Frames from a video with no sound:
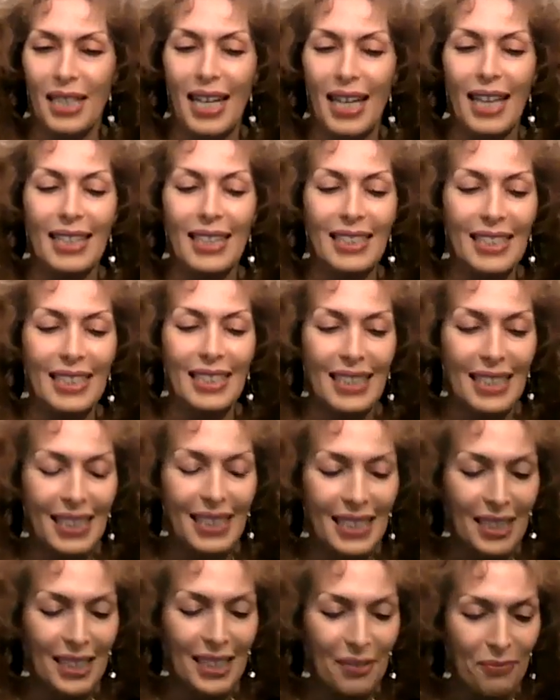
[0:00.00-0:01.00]

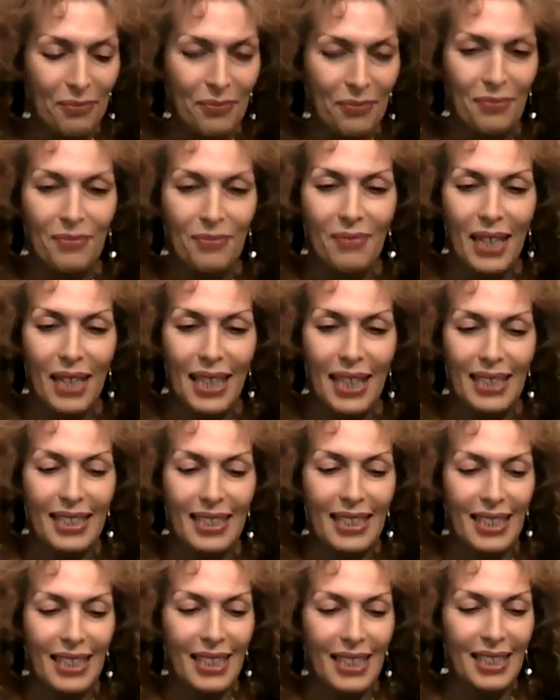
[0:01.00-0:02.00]
Excellent.
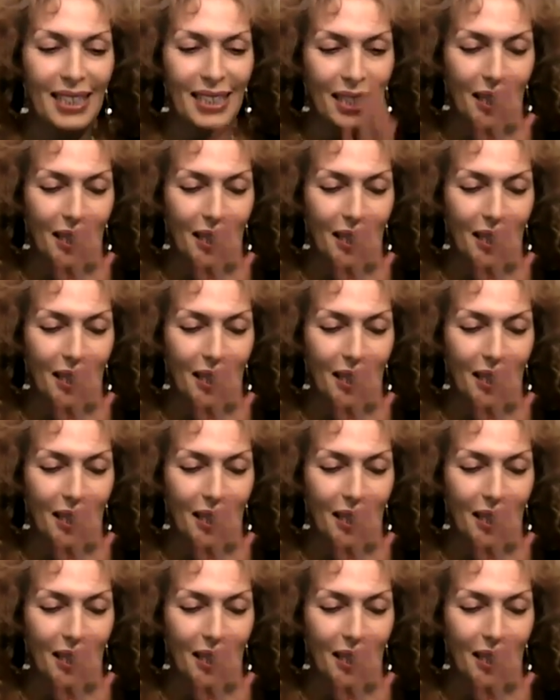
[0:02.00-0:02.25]
Excellent.